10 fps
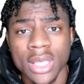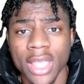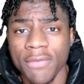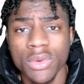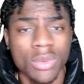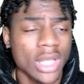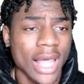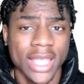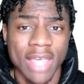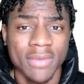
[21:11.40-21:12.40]
if you
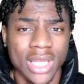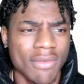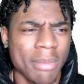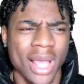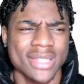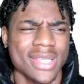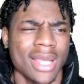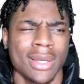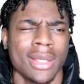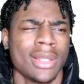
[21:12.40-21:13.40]
like Kevin Love, I'm not
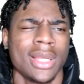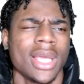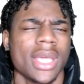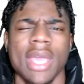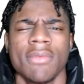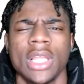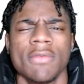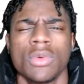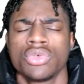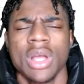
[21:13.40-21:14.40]
saying the nigga Kevin
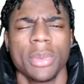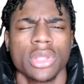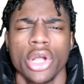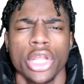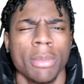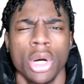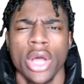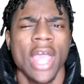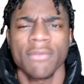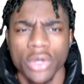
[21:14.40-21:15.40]
Love won't drop a 30 ball
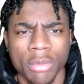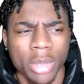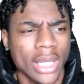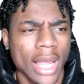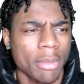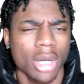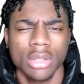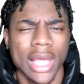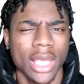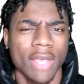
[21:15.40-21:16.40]
ever, but like, bro,
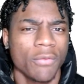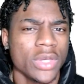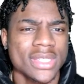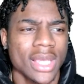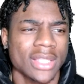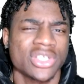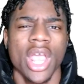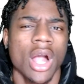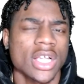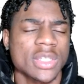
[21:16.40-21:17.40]
like if we say
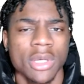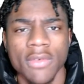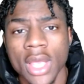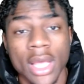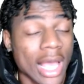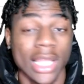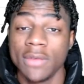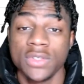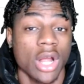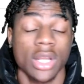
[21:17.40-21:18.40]
J.R. Smith, I
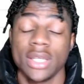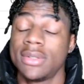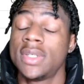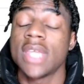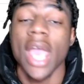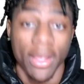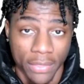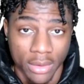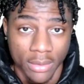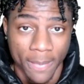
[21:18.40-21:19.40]
love J.R. to
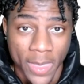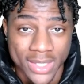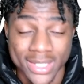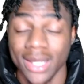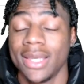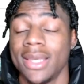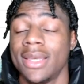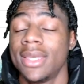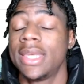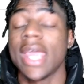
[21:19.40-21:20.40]
death, to
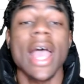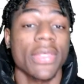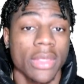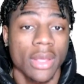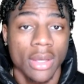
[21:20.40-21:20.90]
death.